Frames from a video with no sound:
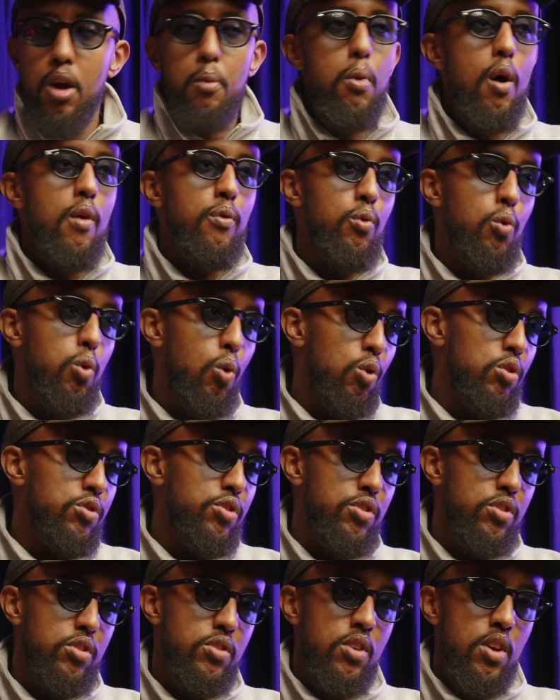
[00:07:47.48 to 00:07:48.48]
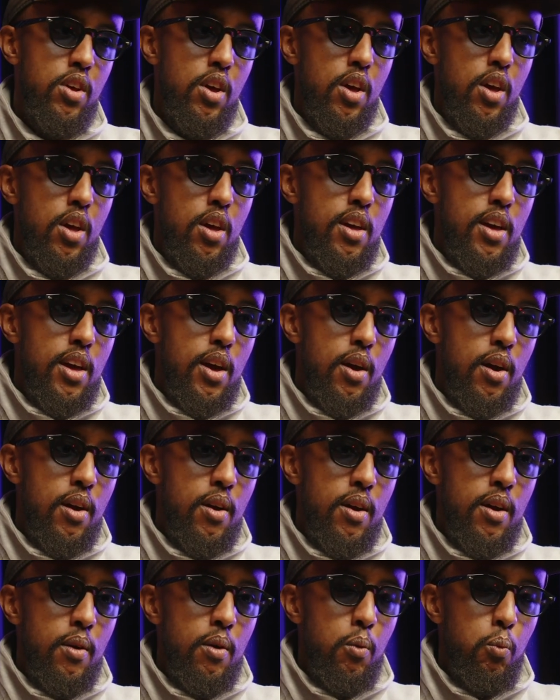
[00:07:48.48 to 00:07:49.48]
But of course,
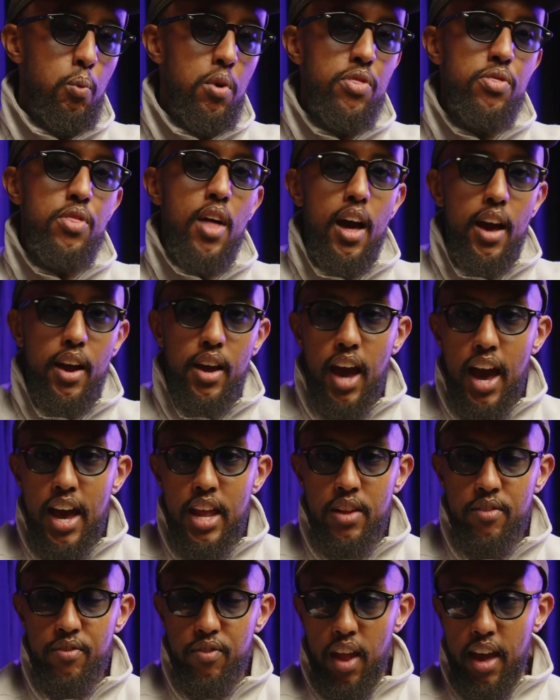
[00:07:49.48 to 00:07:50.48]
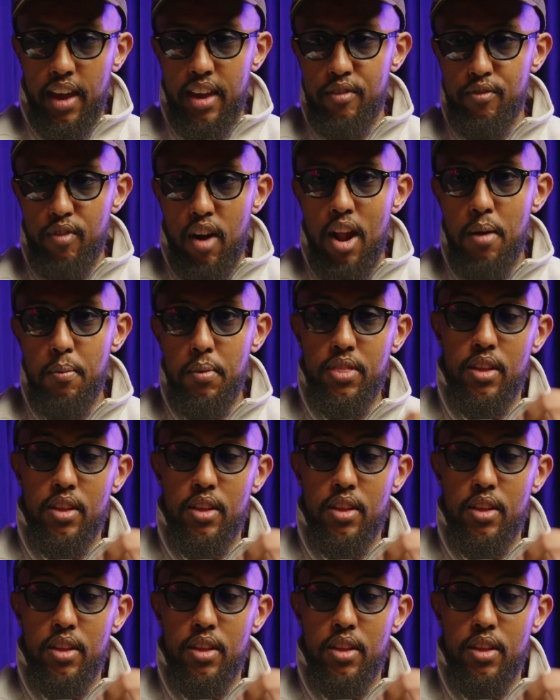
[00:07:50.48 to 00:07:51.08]
with that kind of like environment,